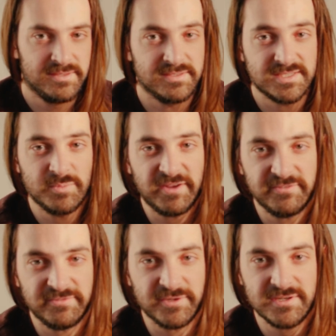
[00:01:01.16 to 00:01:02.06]
This is my
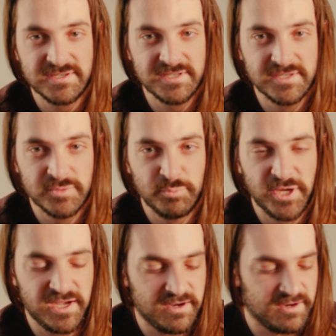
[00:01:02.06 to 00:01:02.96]
first
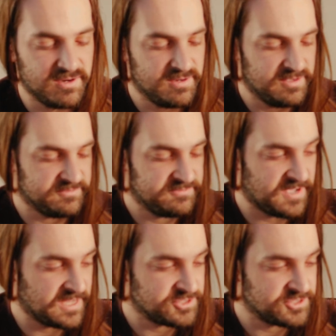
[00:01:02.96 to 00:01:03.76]
pair of Fat